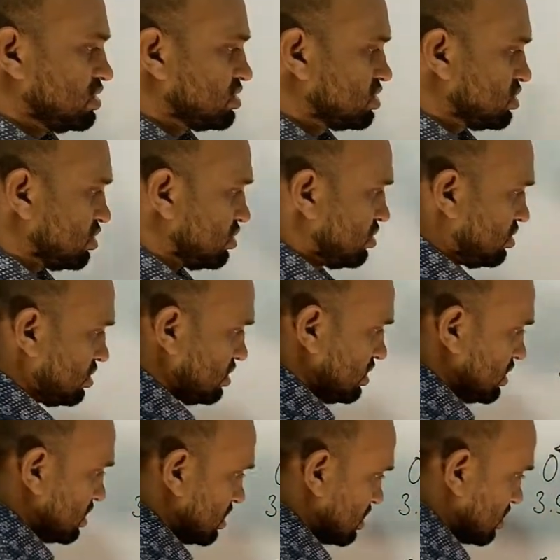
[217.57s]
So
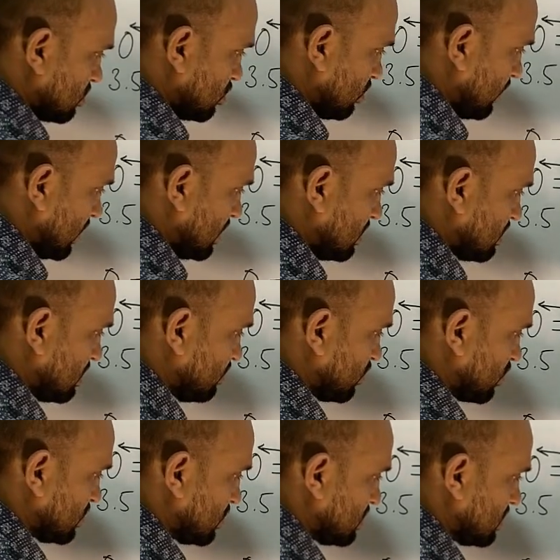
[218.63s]
covalently
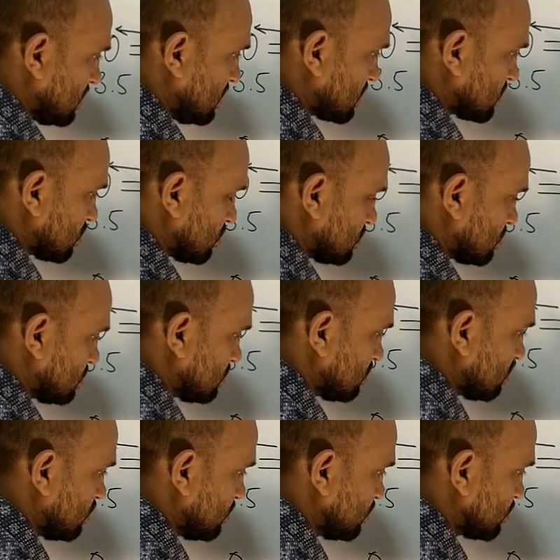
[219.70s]
bonded electrons
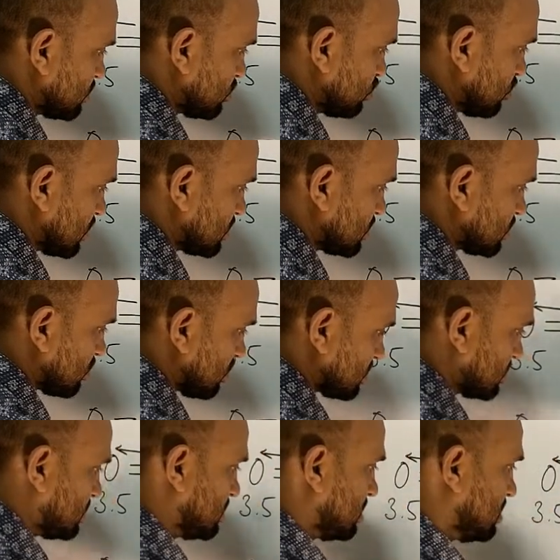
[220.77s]
move towards
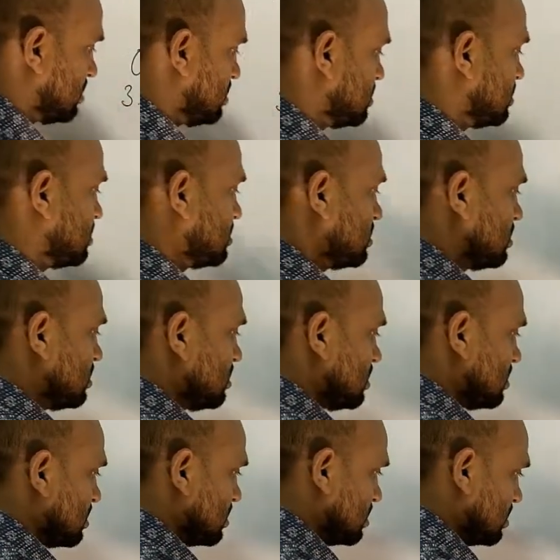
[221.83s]
oxygen,
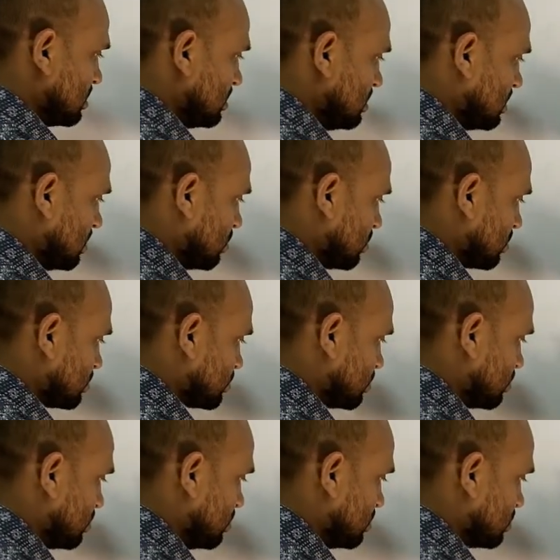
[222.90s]
here
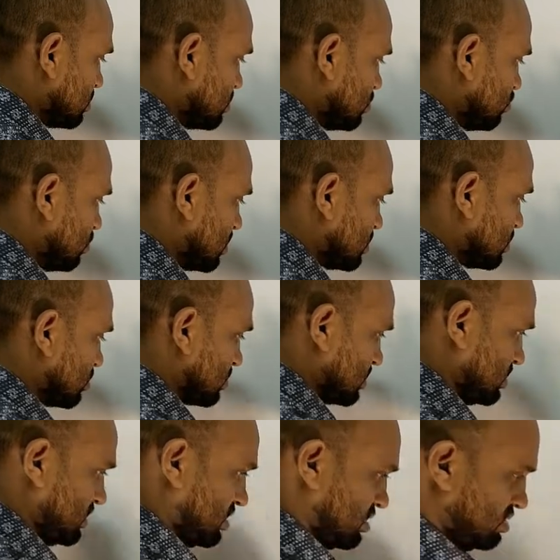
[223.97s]
also towards
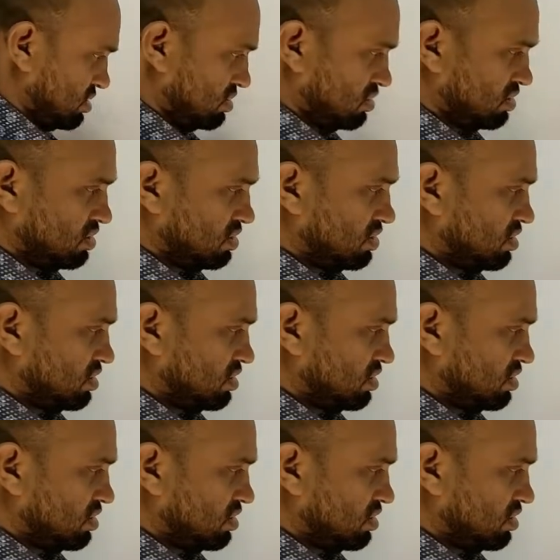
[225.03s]
oxygen.